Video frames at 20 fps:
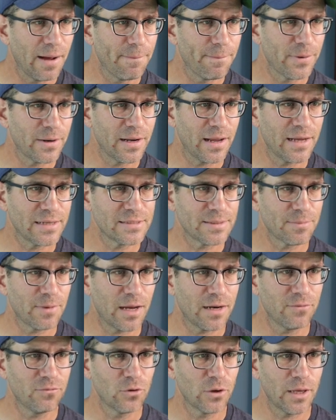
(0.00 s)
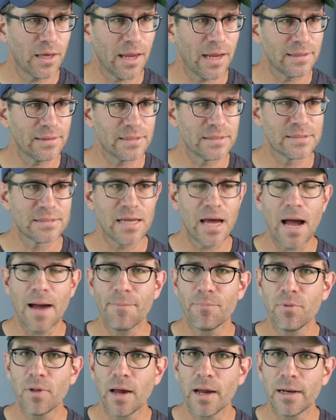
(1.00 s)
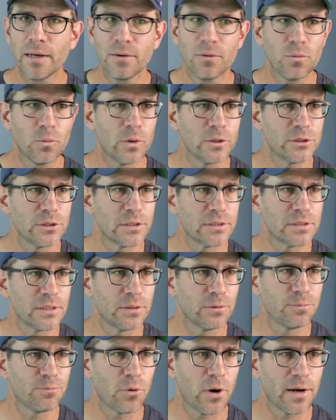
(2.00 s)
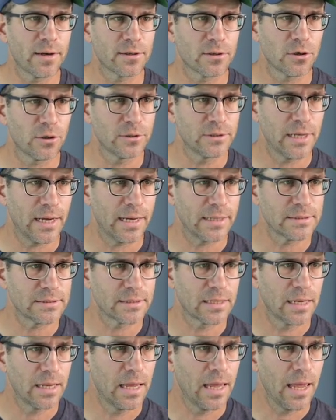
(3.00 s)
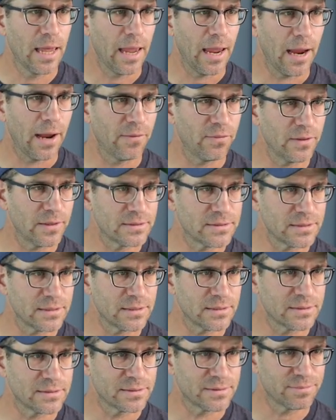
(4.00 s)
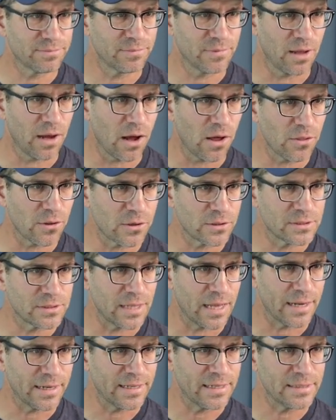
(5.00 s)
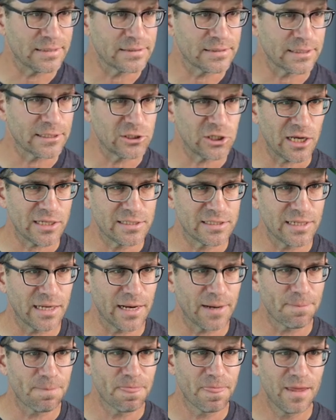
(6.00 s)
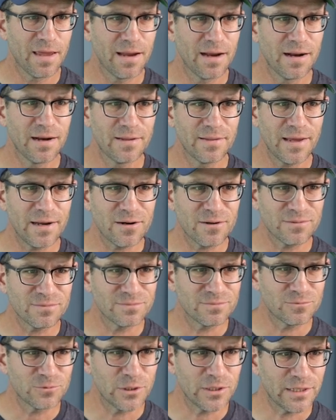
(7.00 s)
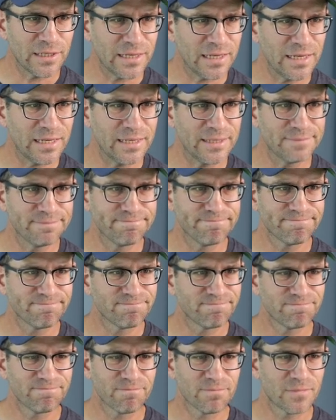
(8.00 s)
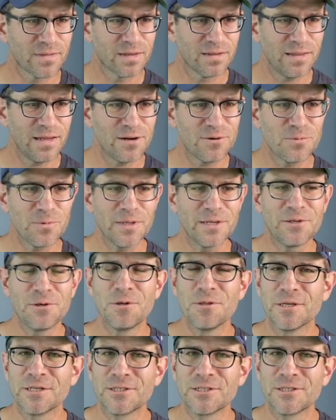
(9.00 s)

Um, but as I'm kind of looking at this top line, which is the Brandon Grotesque, and this is the others that he's suggesting, they don't really they don't really